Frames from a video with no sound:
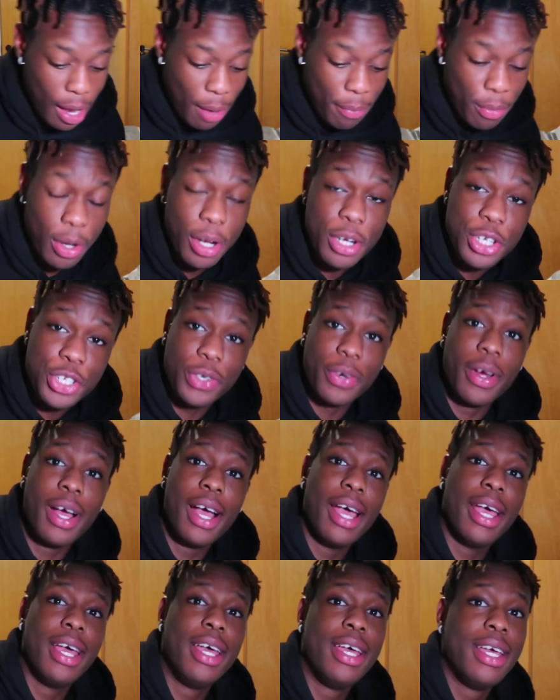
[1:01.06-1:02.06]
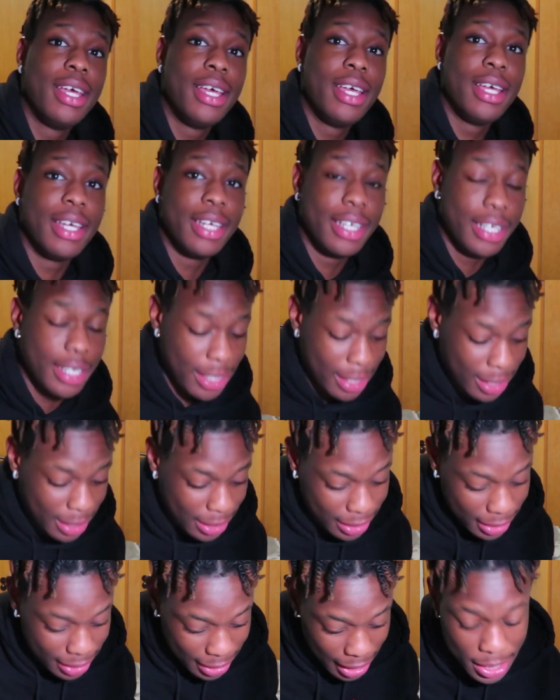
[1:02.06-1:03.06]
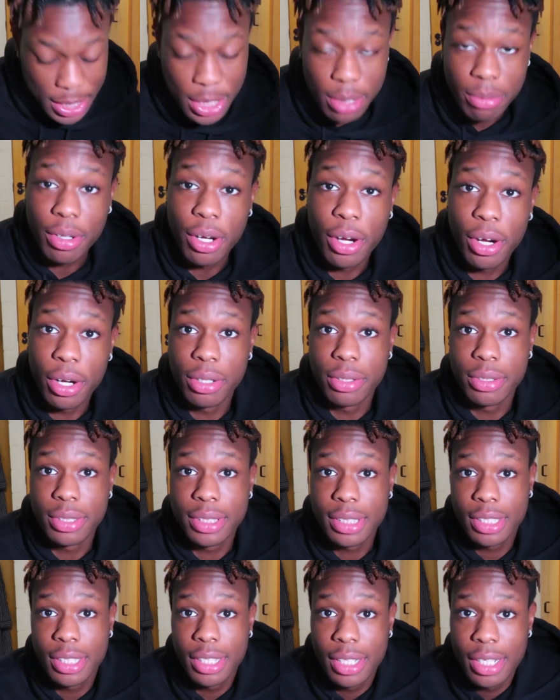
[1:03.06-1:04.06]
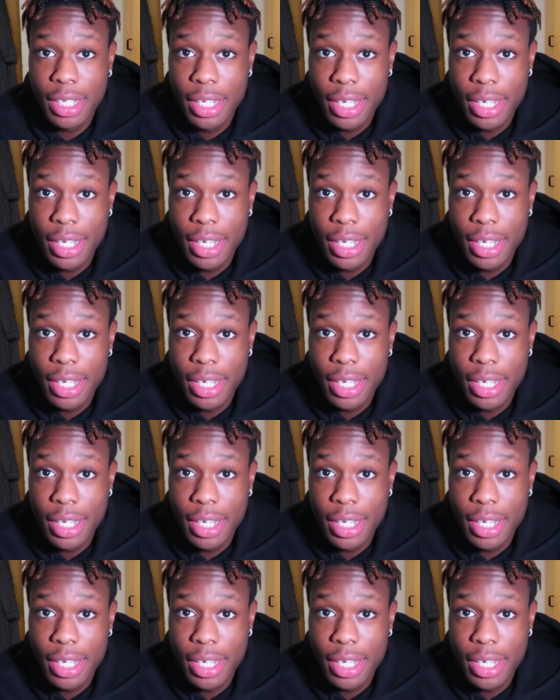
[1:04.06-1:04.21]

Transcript: I'm gonna try get some girls